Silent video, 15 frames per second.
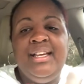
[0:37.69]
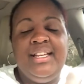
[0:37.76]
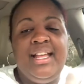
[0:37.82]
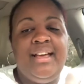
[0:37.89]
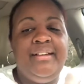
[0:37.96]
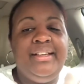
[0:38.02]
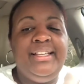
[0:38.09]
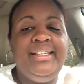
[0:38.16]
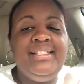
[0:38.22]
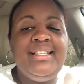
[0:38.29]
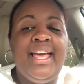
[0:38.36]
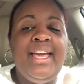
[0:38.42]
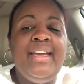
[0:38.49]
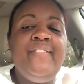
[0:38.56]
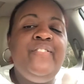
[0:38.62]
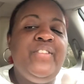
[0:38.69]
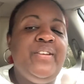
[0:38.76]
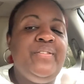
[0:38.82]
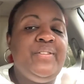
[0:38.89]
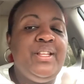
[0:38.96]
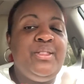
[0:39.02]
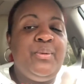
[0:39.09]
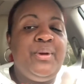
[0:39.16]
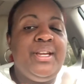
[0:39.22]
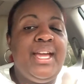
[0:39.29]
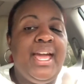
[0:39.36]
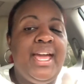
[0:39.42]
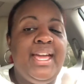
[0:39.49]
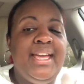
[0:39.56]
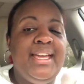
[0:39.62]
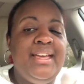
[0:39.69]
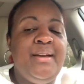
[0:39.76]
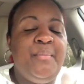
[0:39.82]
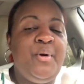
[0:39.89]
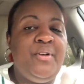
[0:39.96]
Now, it's 8.53 a.m.